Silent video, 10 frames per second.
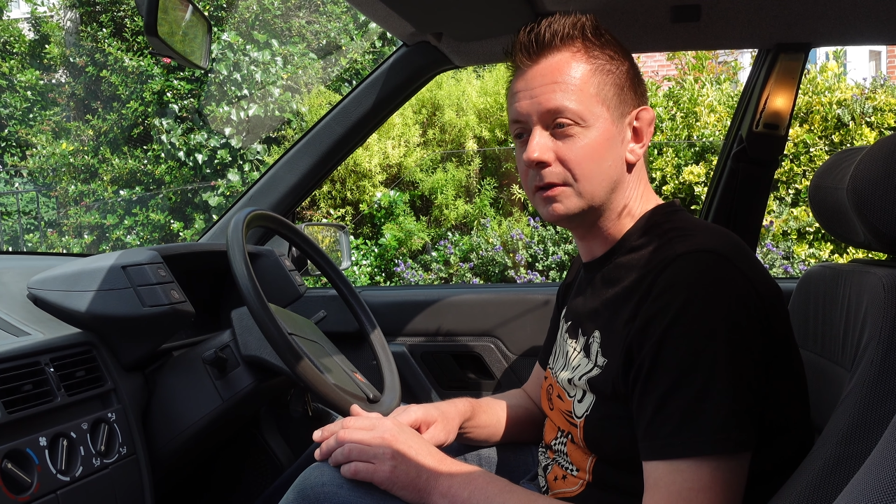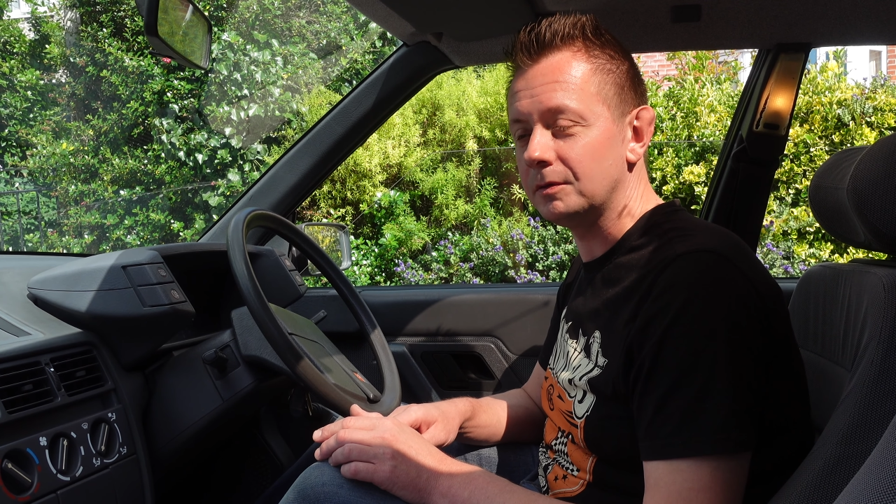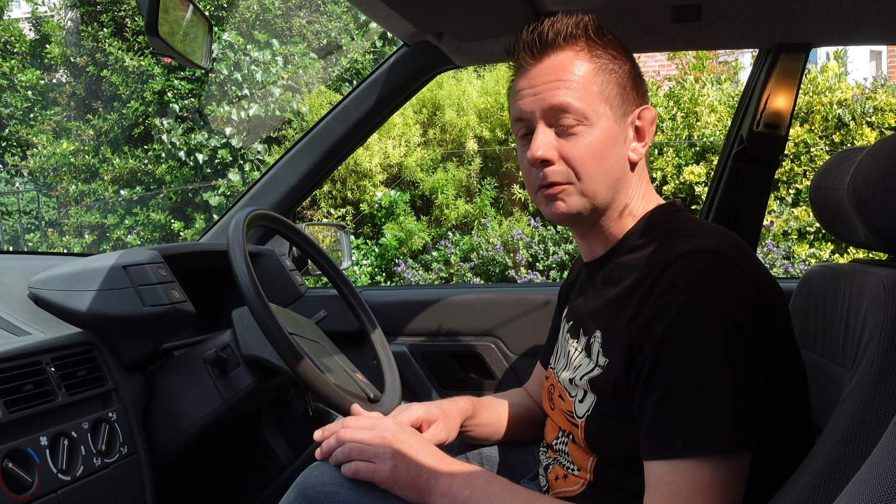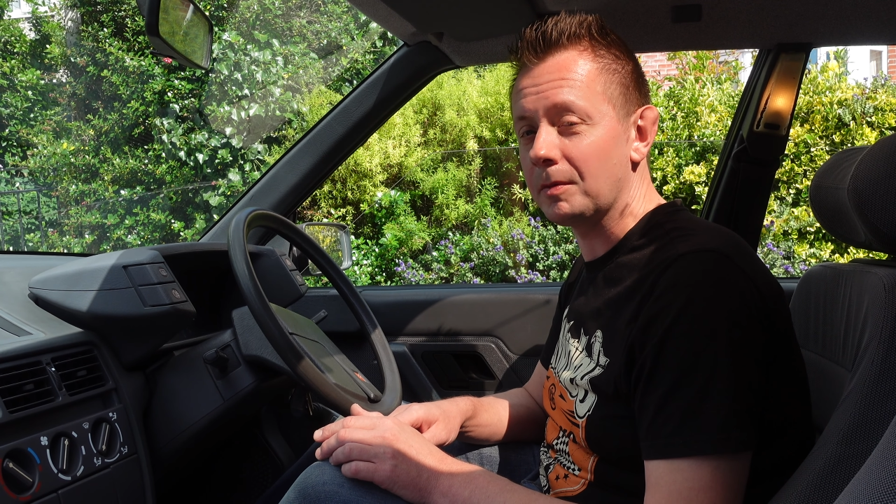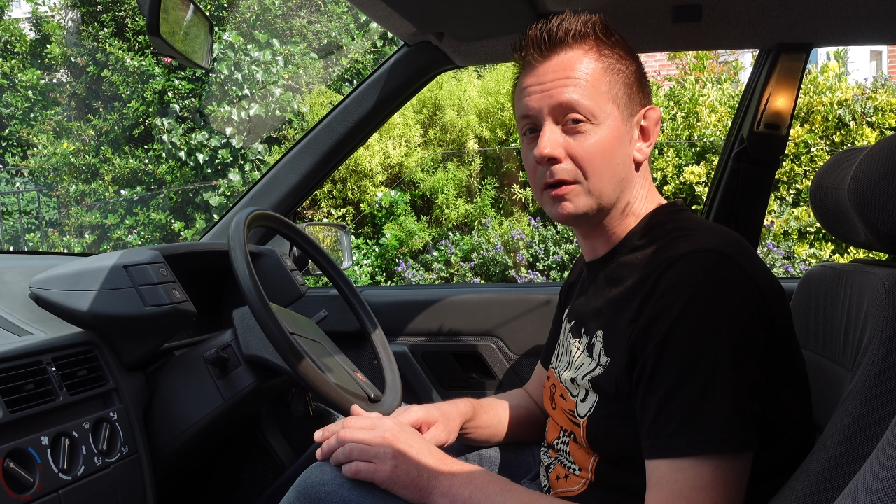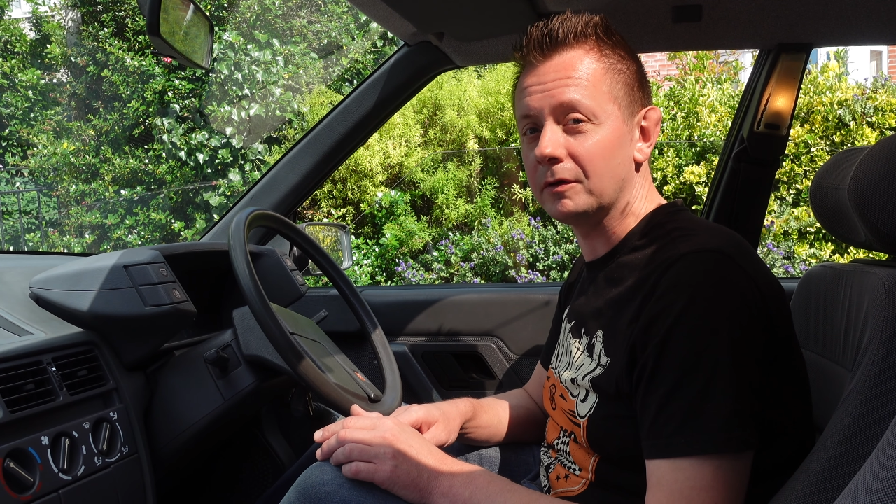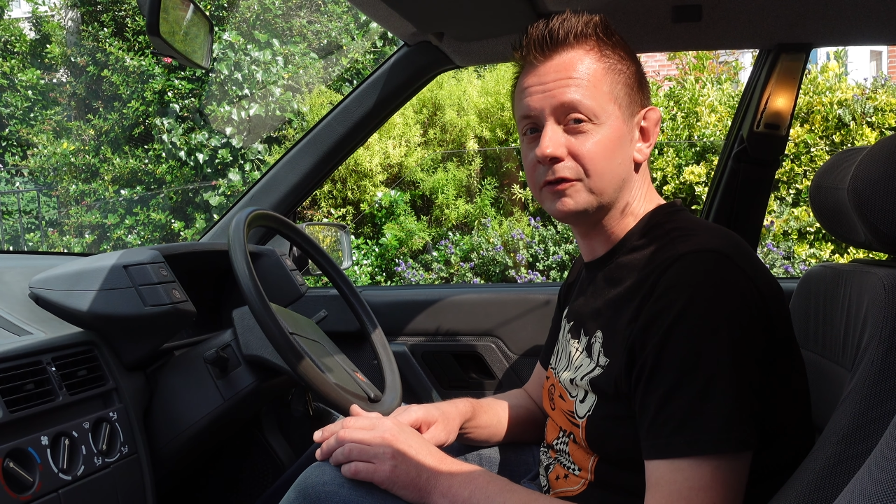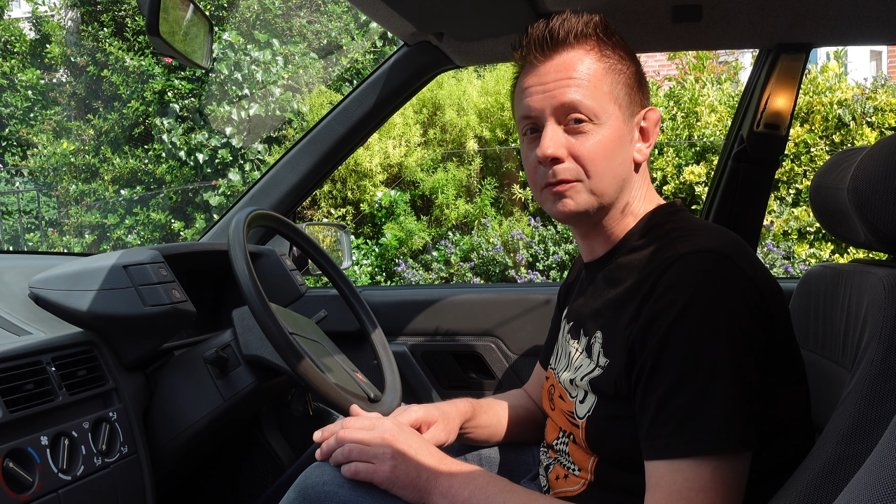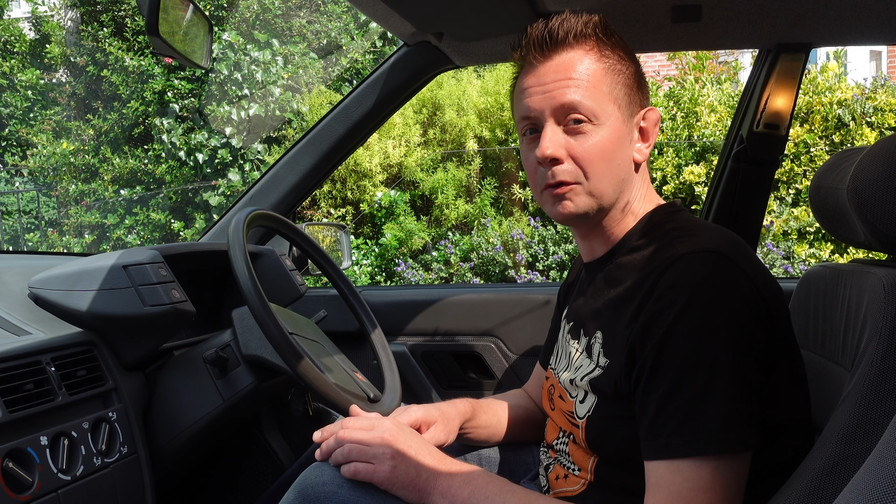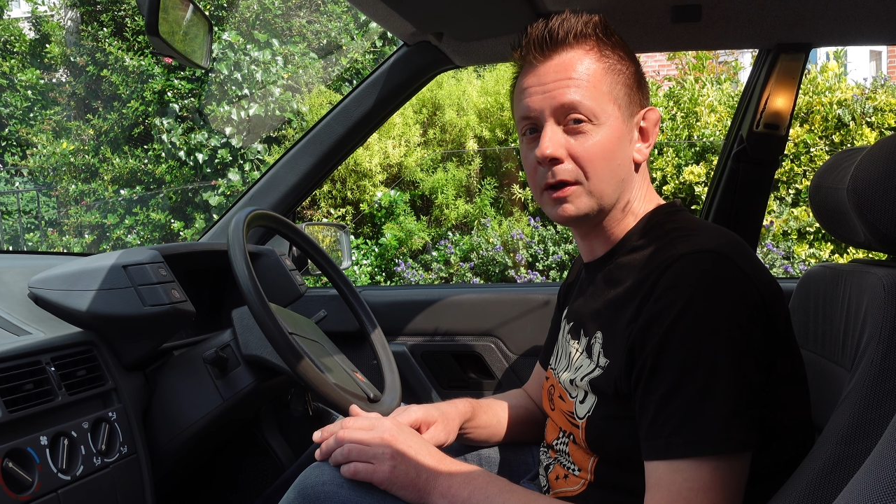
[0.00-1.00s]
There probably are a
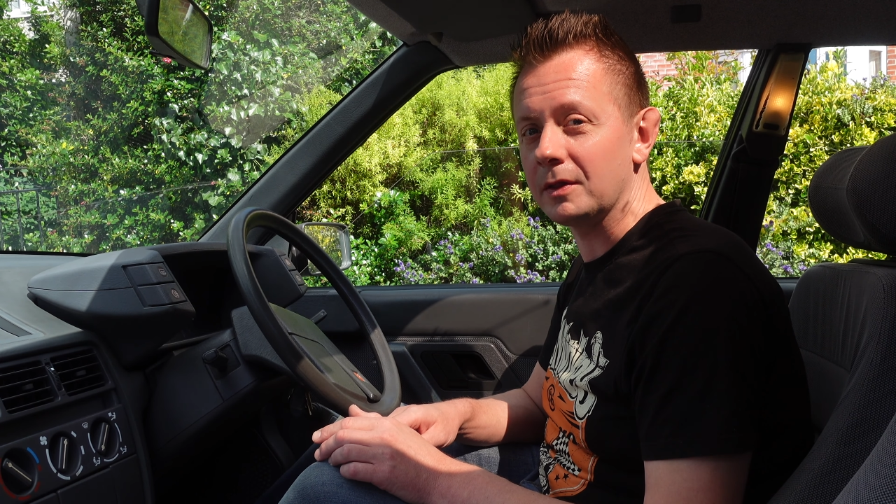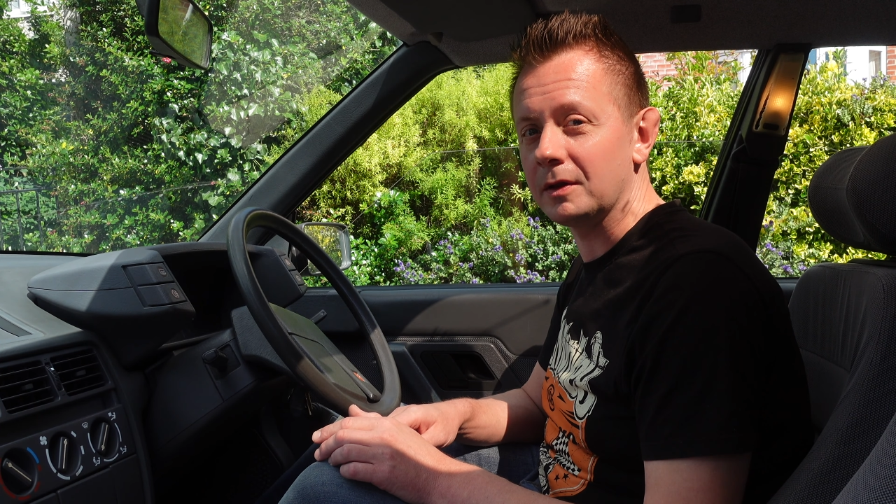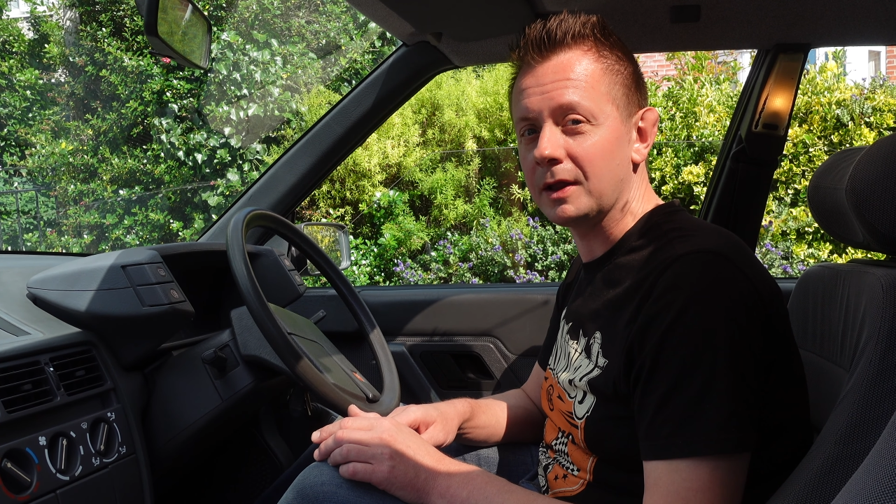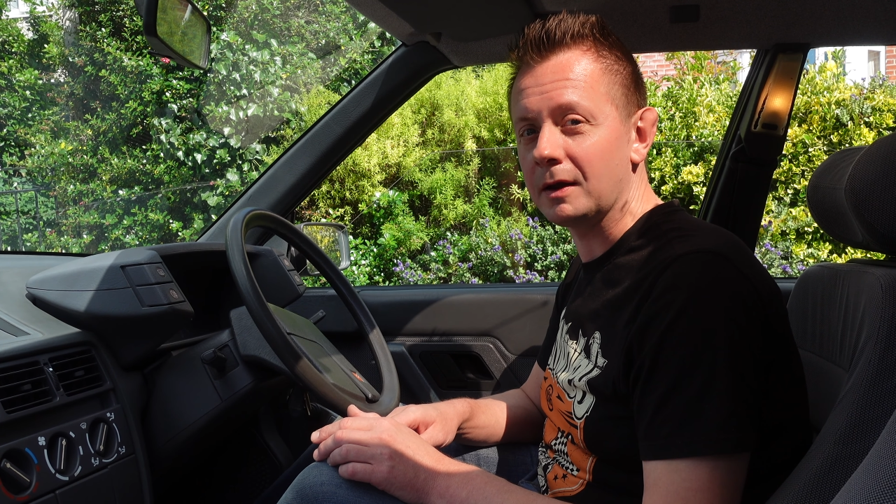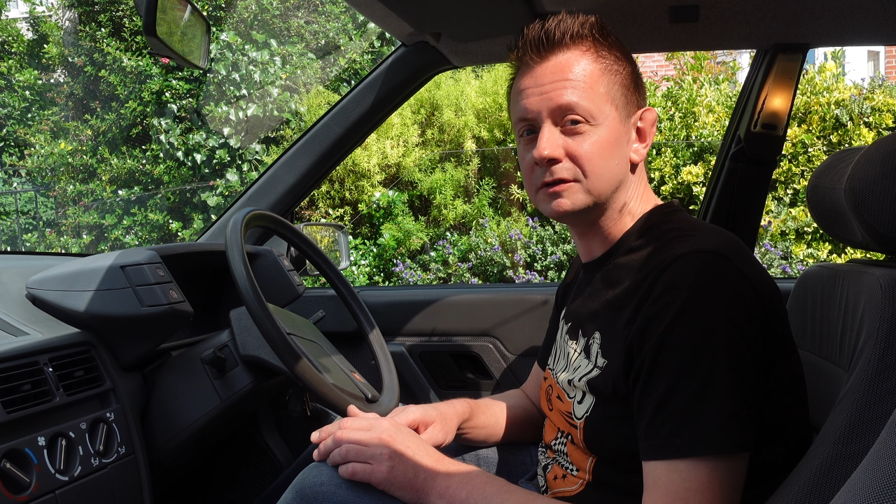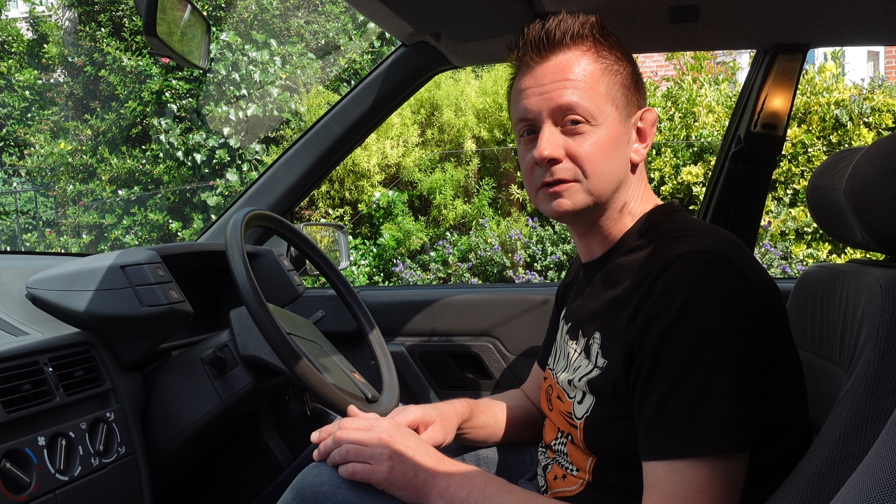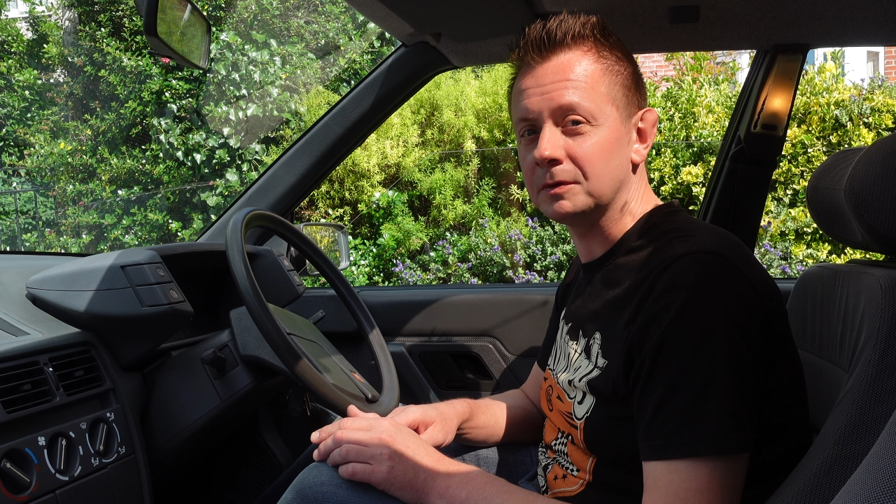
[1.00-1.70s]
few more out there in garages,